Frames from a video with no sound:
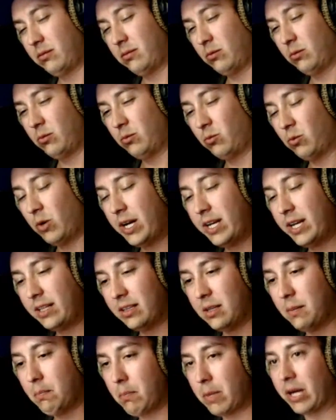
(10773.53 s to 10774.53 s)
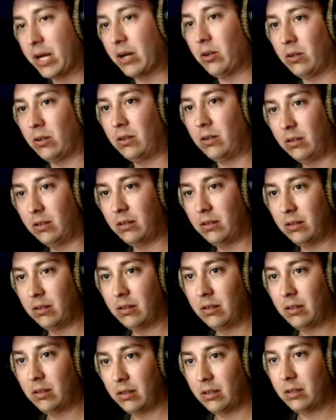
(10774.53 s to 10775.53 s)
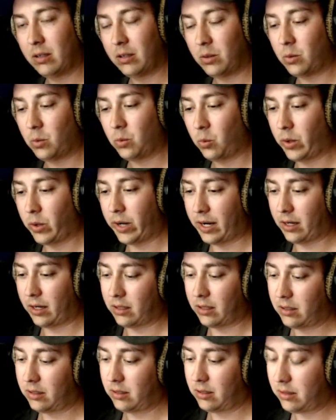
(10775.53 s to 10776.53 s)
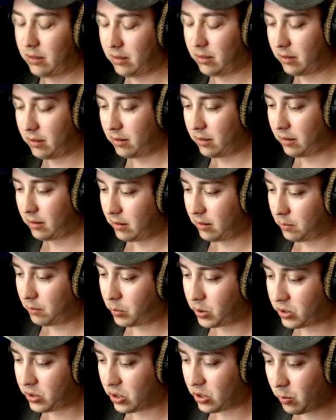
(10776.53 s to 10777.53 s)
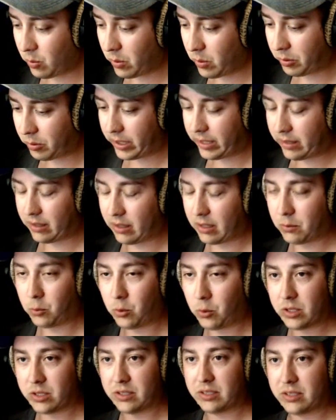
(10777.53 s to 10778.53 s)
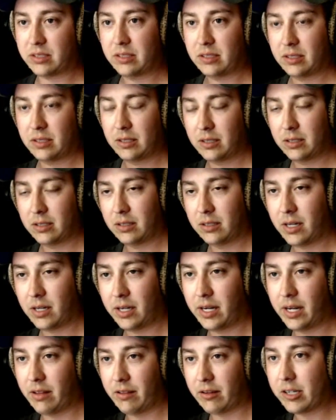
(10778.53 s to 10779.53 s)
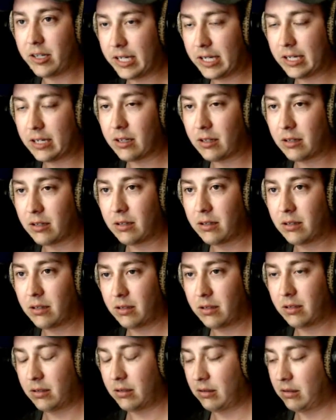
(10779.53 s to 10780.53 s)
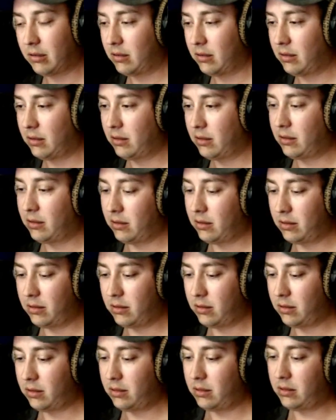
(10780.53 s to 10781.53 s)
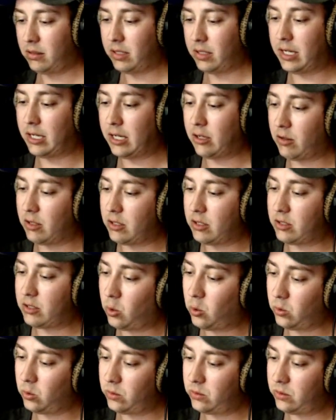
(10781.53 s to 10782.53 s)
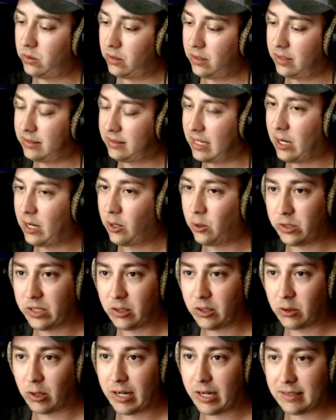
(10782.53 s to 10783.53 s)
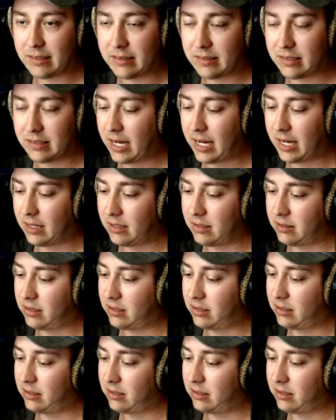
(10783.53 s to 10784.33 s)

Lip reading: right in the middle where presumably there was another gear. The gear that's held in Grandin's hand it's